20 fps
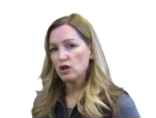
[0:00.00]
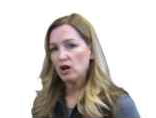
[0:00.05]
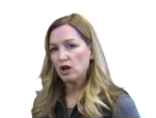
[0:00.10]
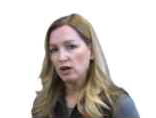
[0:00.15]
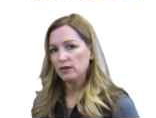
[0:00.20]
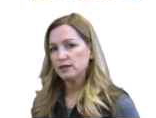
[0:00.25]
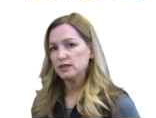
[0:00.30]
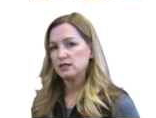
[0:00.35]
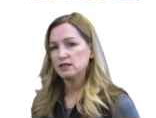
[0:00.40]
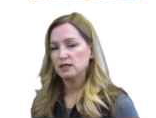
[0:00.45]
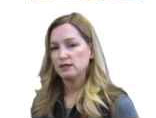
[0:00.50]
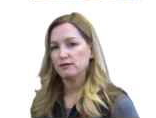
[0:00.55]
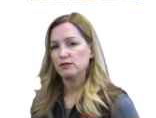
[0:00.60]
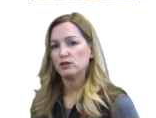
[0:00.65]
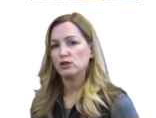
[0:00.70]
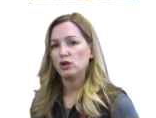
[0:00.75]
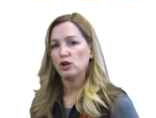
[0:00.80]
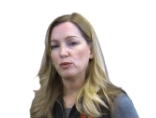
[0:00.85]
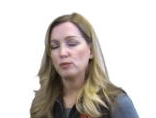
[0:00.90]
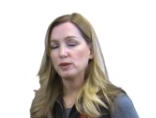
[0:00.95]
often
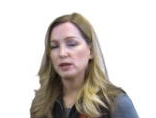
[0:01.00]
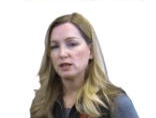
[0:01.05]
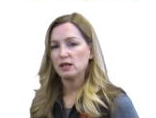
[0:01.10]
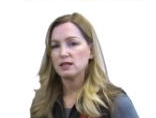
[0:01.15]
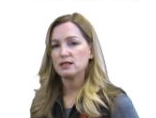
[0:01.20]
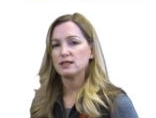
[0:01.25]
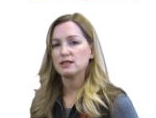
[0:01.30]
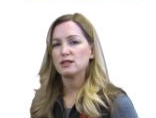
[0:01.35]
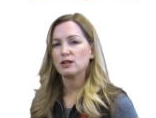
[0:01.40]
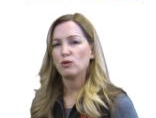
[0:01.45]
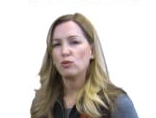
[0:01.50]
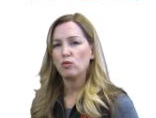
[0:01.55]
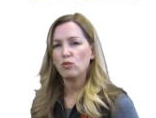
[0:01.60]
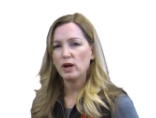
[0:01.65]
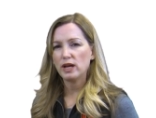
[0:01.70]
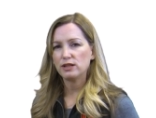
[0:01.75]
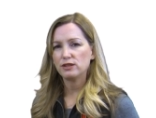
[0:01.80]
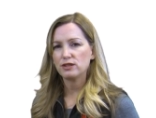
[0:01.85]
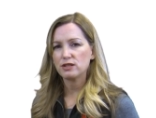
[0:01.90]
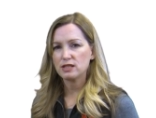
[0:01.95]
difficult because it's a
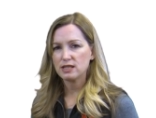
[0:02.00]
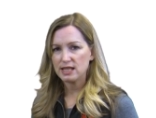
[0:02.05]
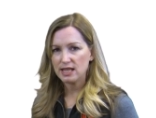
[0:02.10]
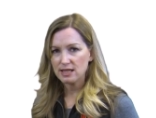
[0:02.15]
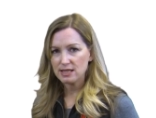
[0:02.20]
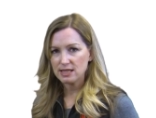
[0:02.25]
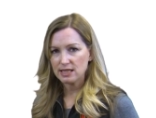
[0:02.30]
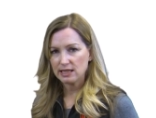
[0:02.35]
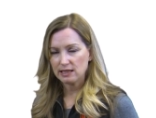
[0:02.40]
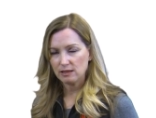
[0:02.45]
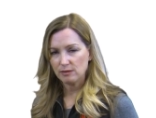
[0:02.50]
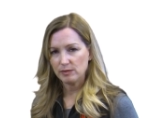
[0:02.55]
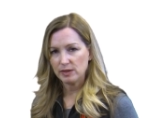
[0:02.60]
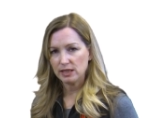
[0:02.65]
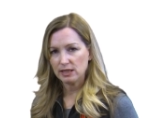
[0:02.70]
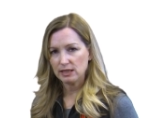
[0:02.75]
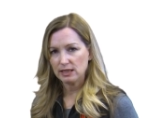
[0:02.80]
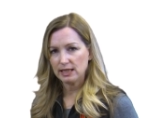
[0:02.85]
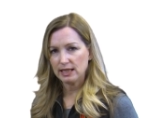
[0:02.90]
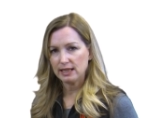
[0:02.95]
wetter season in the
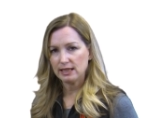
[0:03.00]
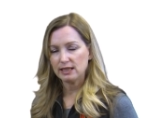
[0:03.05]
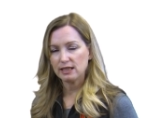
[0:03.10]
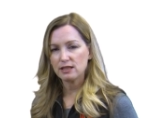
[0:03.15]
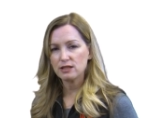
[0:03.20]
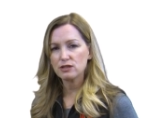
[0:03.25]
Mid-Atlantic.